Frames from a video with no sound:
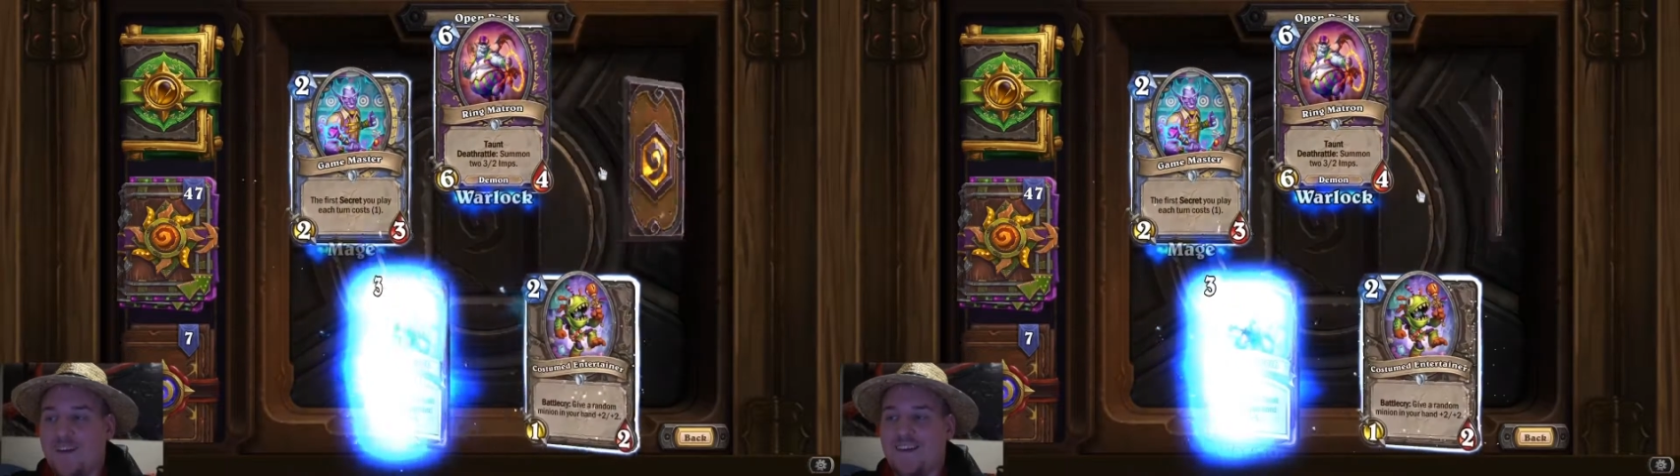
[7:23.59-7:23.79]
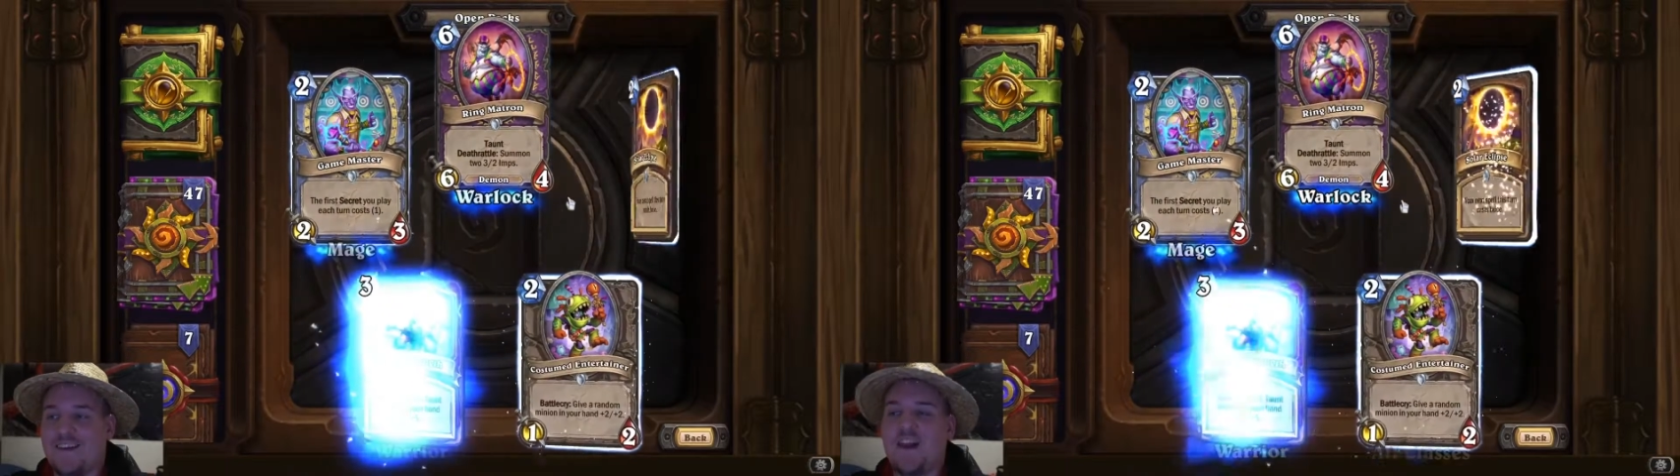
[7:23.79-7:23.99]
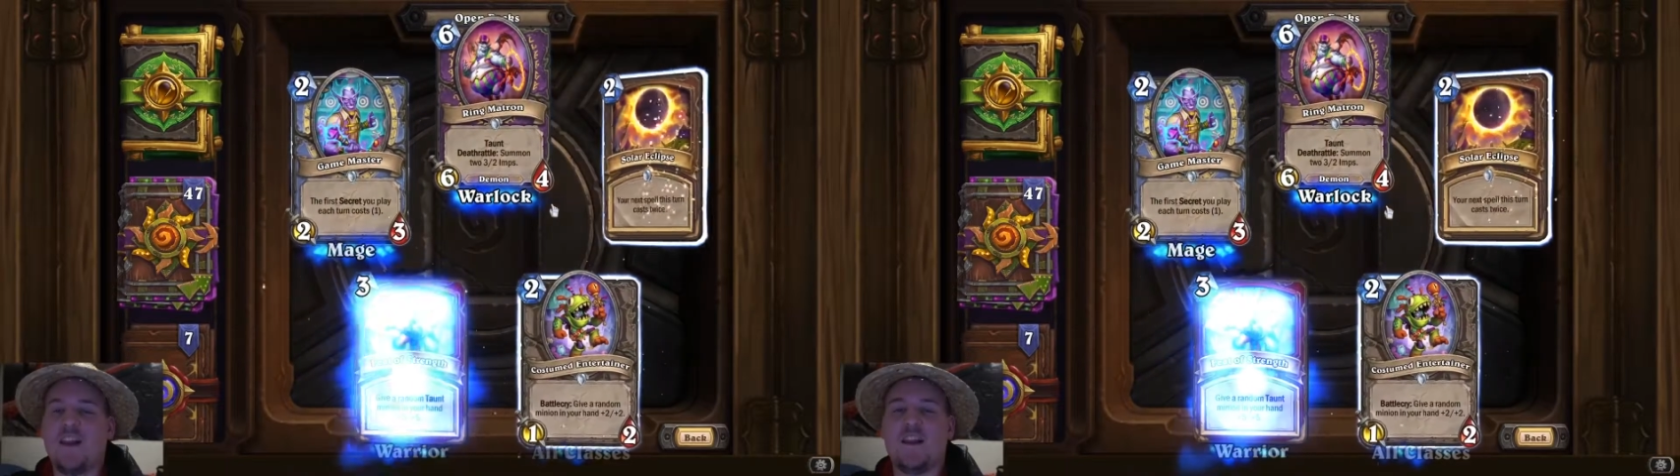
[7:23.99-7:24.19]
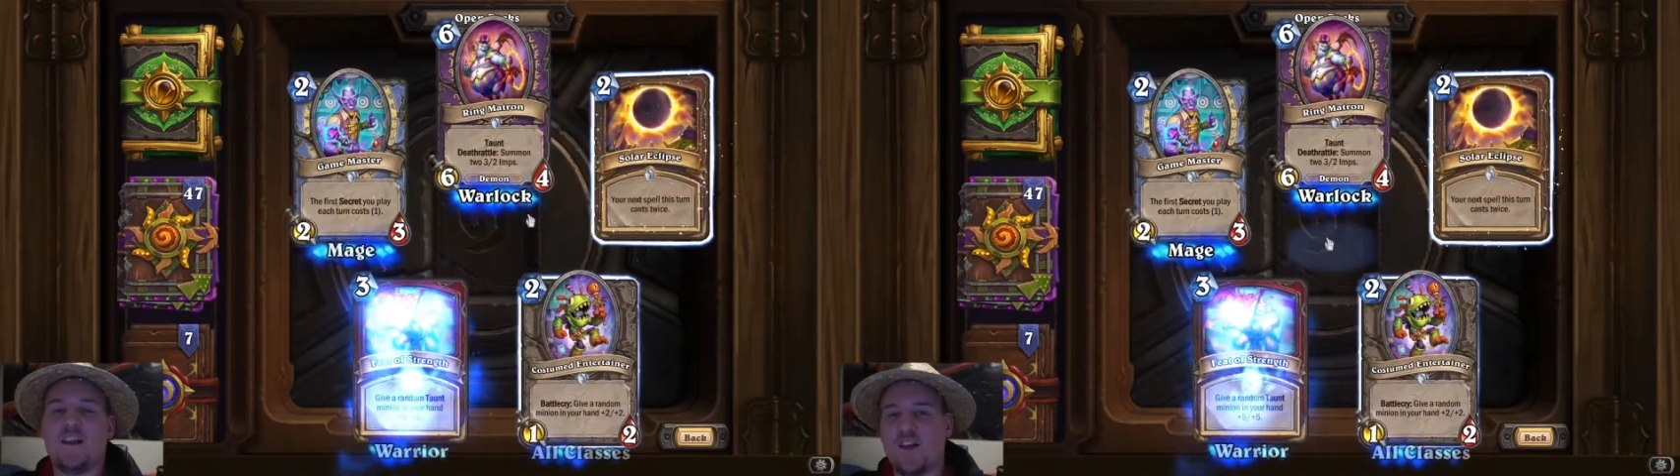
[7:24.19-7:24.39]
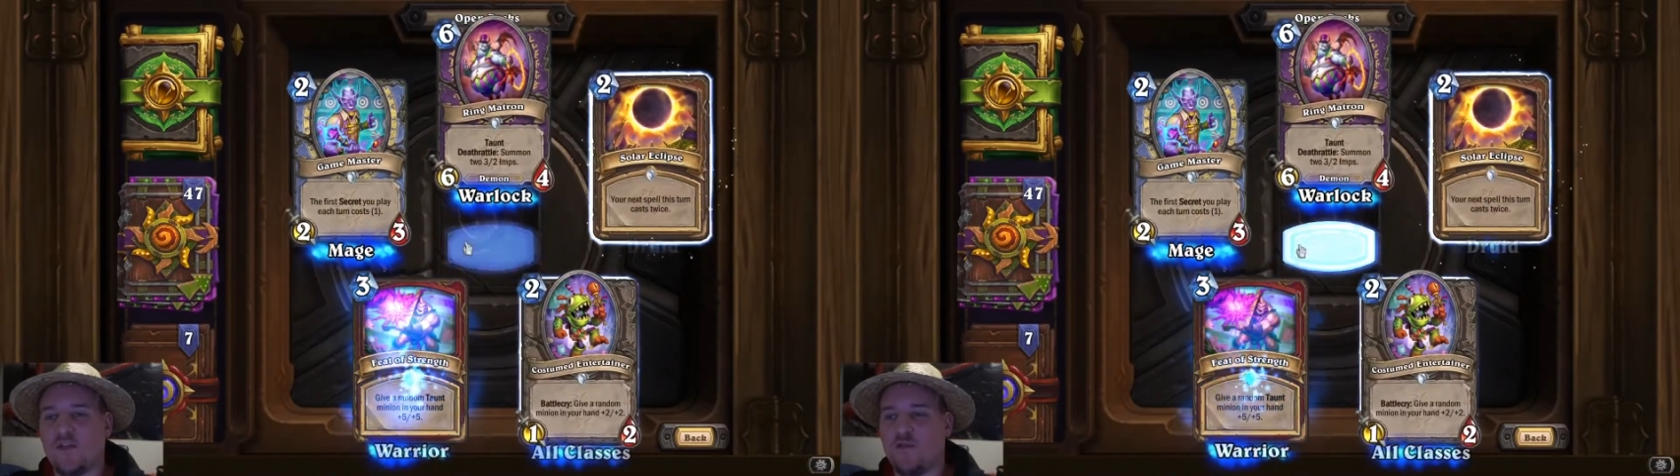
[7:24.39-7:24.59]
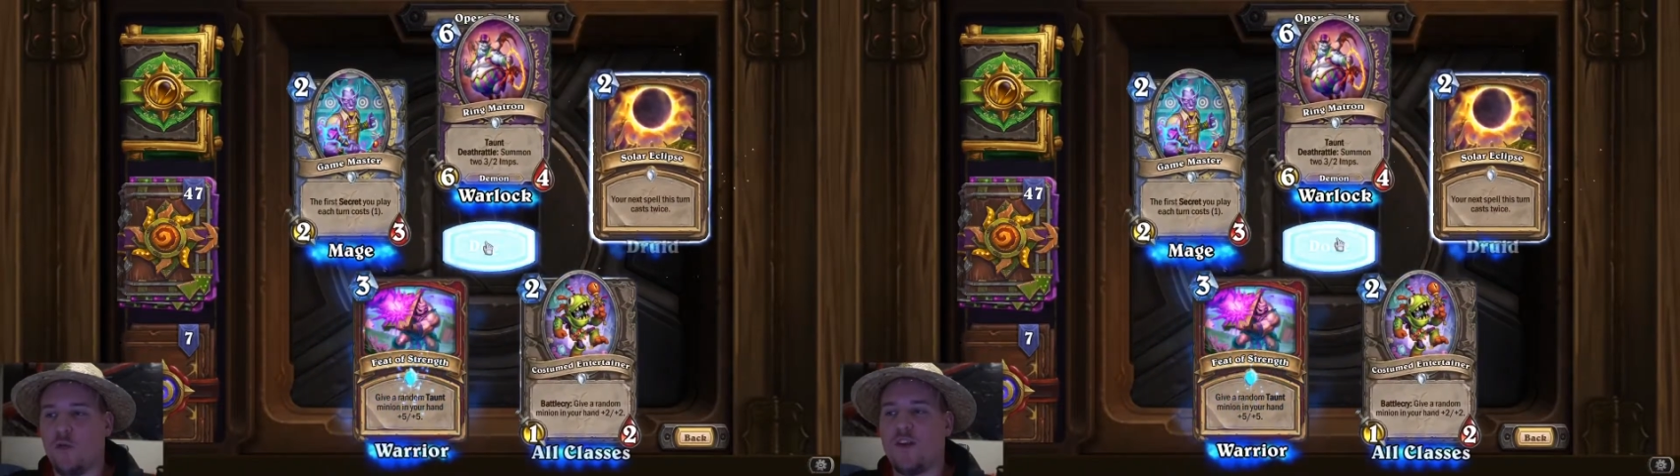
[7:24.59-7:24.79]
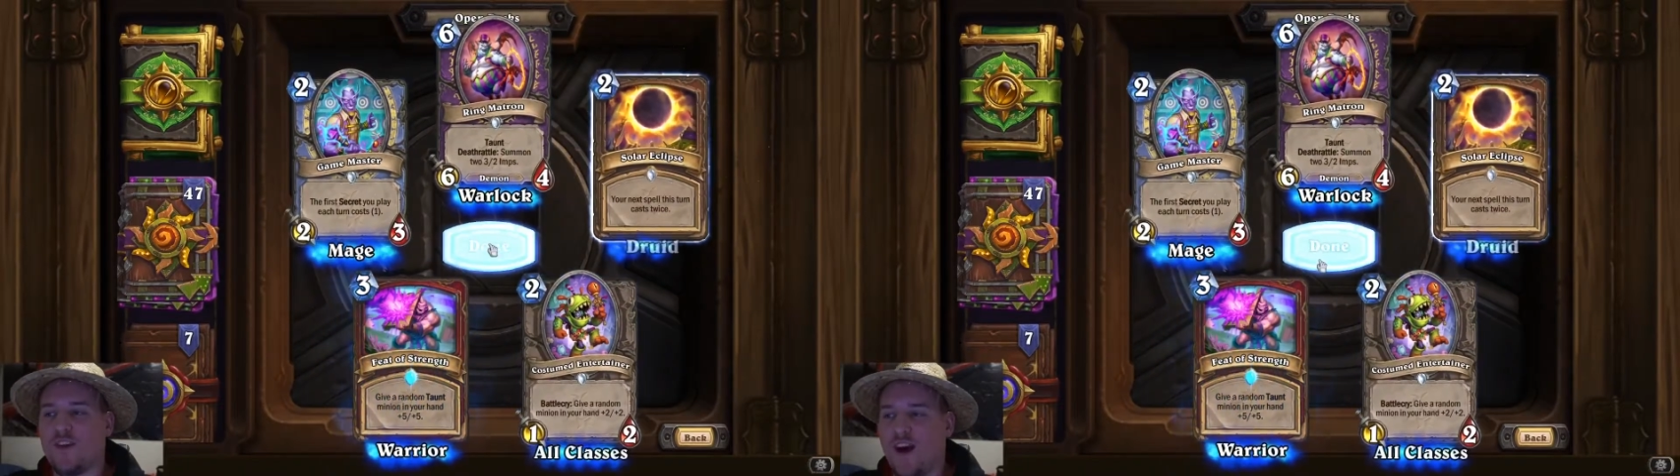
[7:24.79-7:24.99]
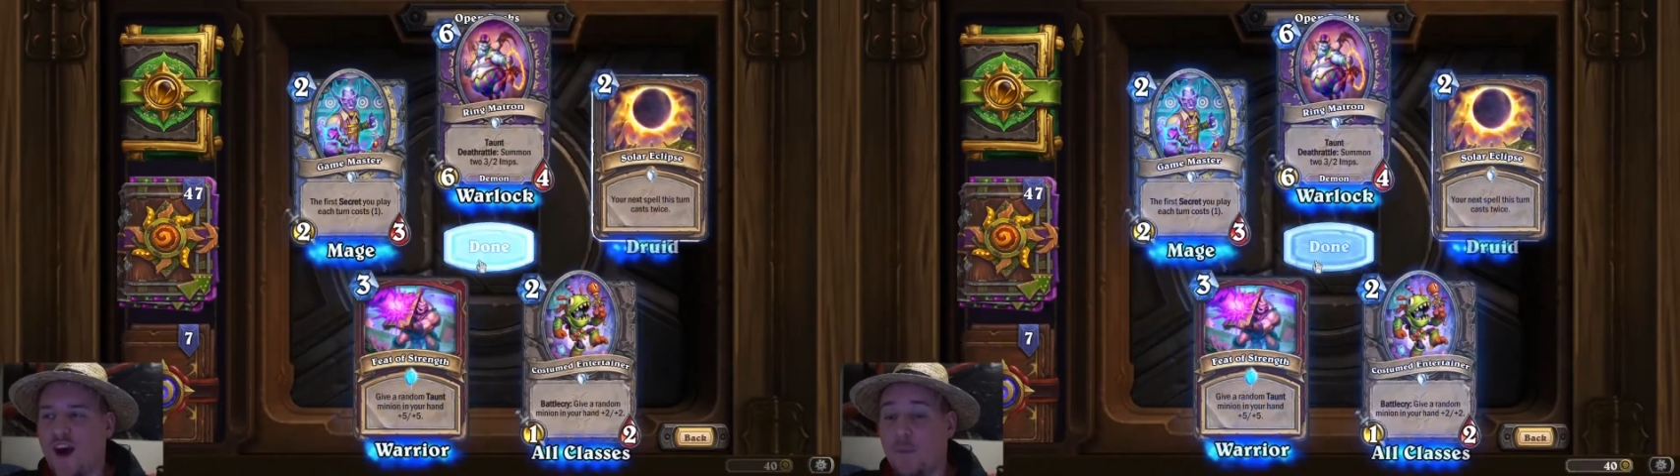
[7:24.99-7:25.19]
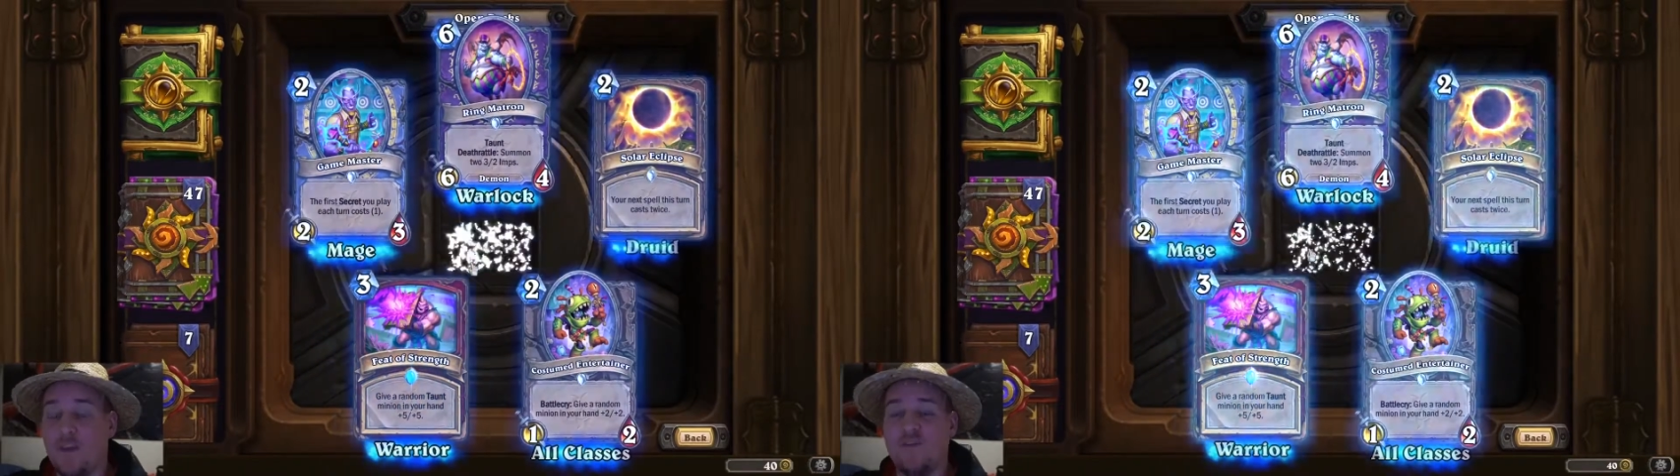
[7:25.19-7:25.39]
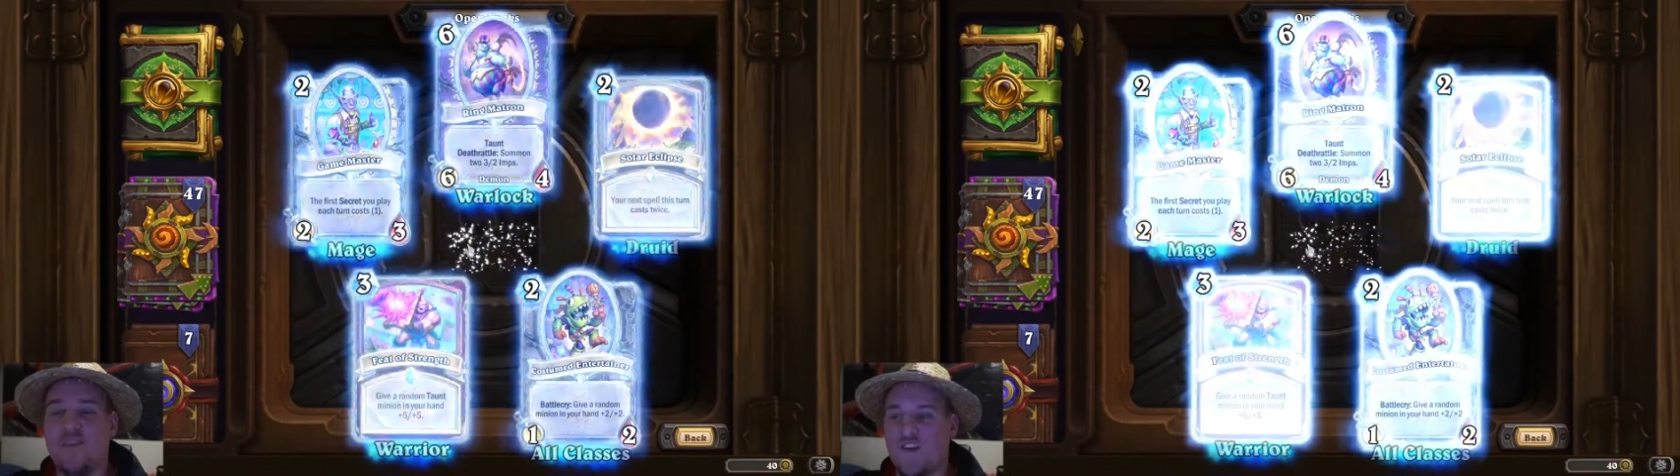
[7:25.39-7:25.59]
is getting less for the time
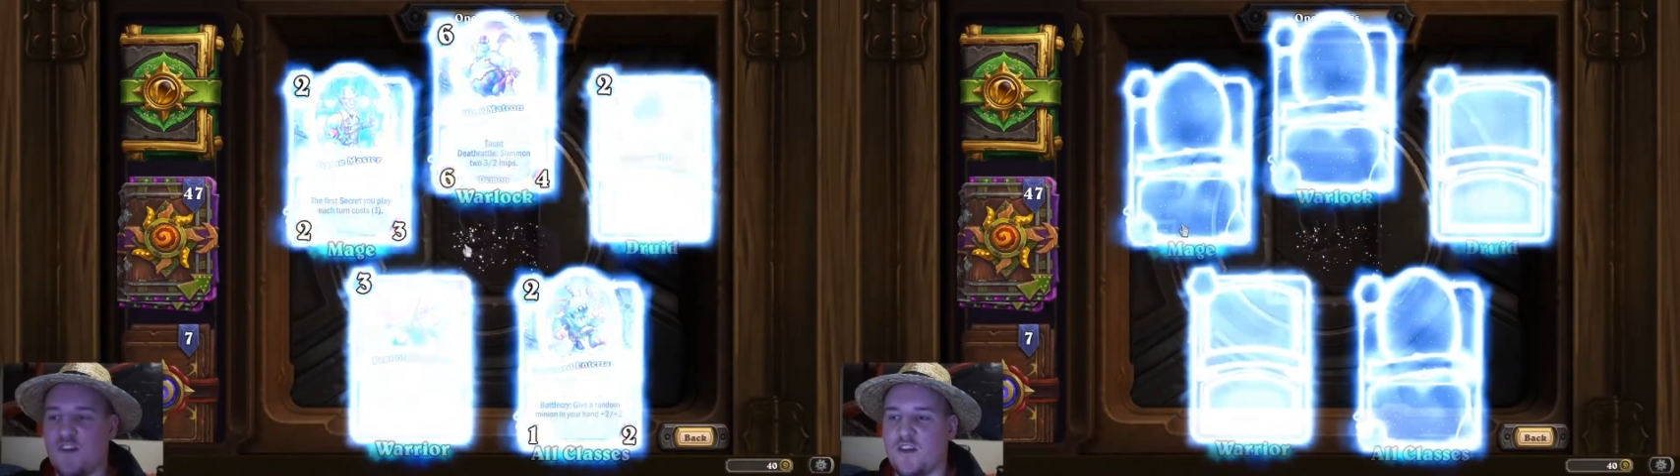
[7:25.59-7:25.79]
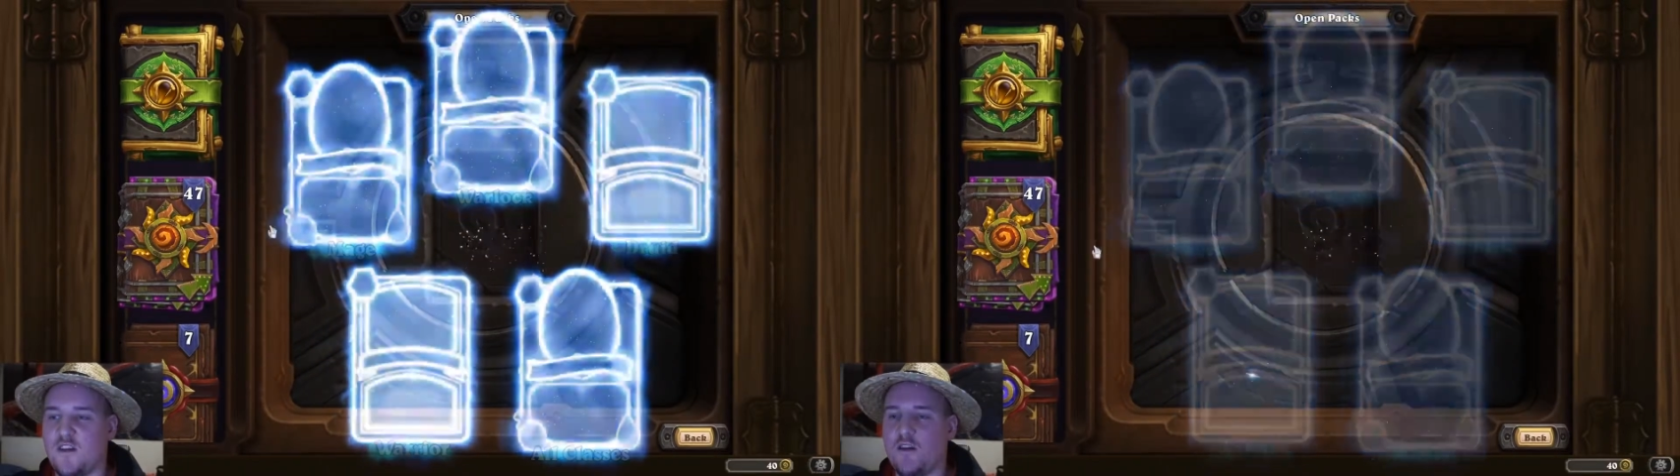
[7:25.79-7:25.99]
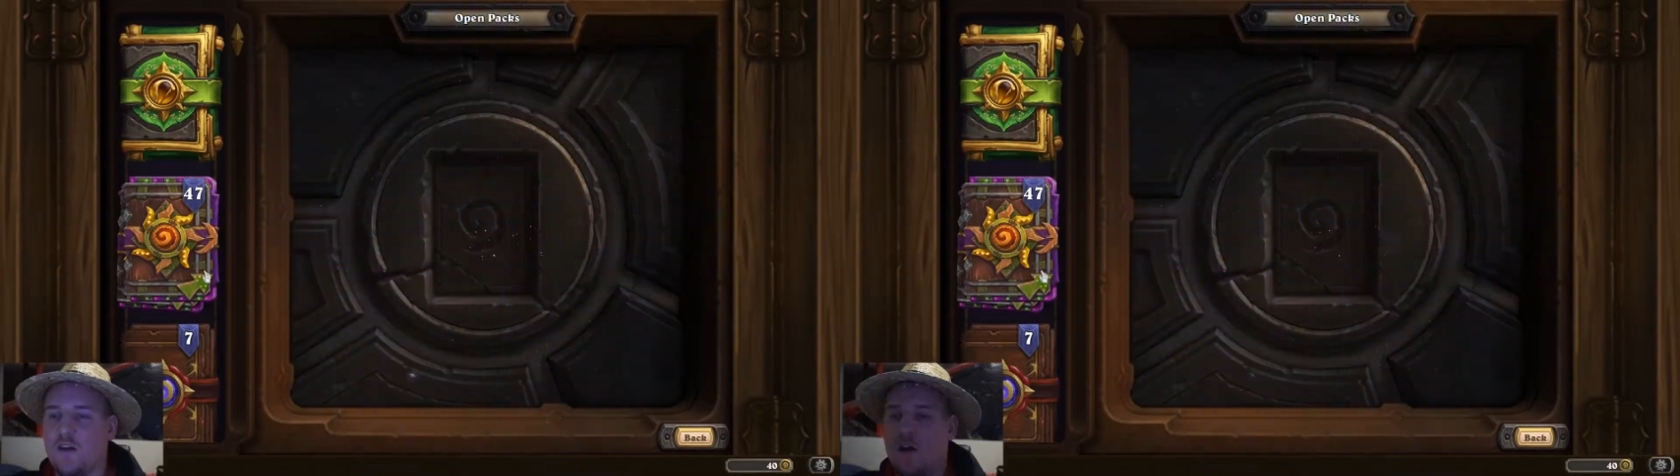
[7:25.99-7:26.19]
invested